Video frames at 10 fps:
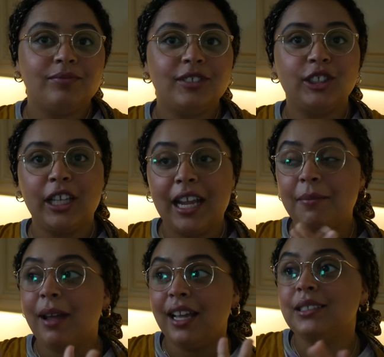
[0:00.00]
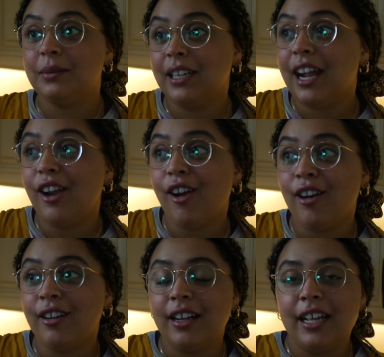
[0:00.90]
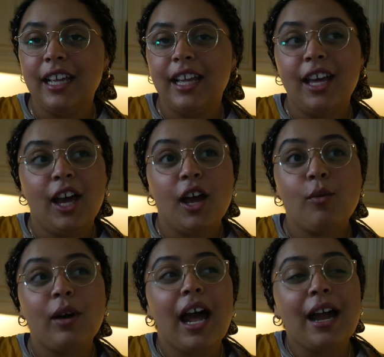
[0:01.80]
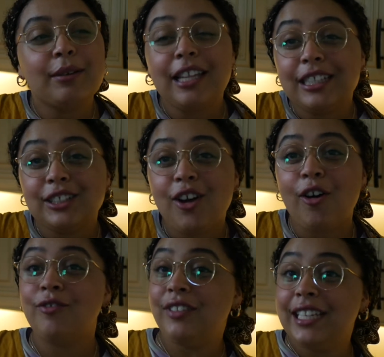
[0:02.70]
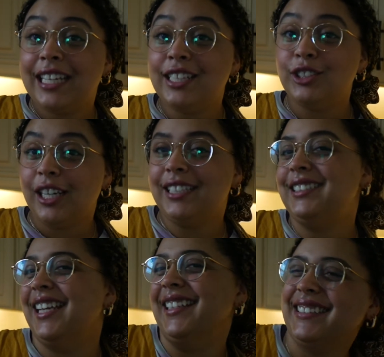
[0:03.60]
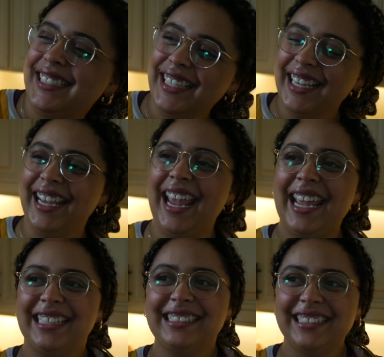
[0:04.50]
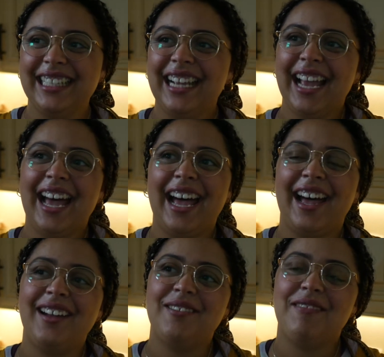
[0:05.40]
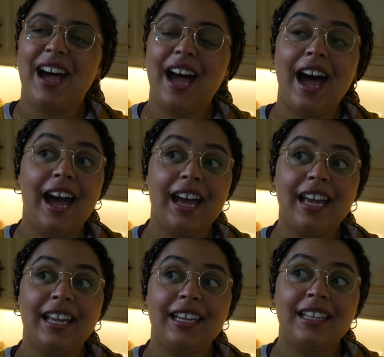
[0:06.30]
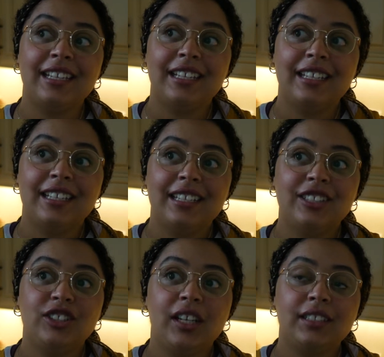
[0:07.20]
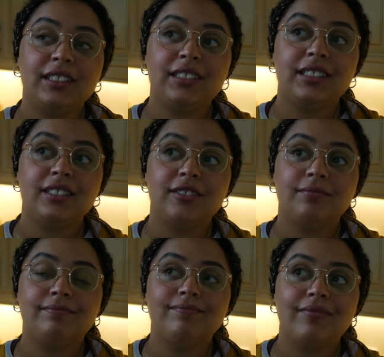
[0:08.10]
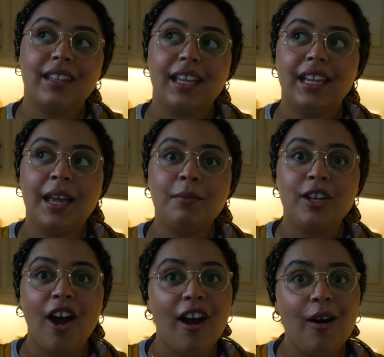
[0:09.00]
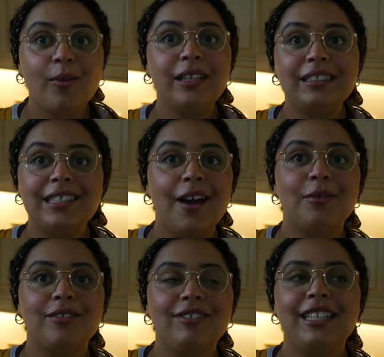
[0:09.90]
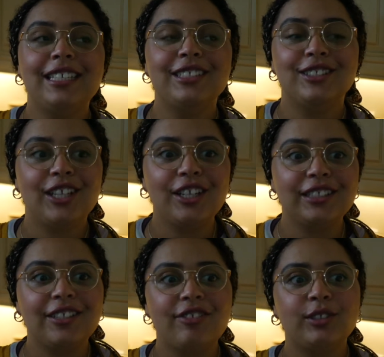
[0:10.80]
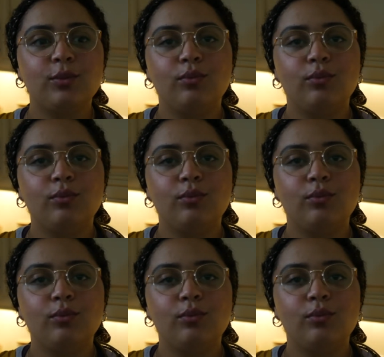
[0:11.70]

Jay, my husband, and I are what I would like to call vegan adjacent. And I just am not always down with vegan desserts. If it's